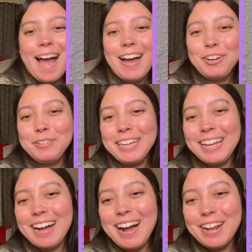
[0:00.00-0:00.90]
We
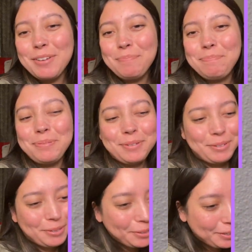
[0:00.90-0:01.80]
got a
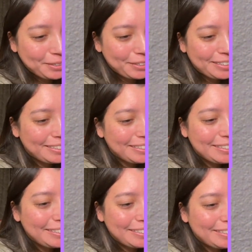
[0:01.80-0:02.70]

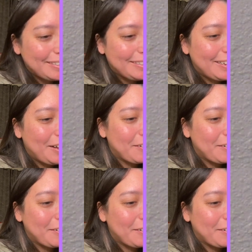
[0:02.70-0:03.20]
pool!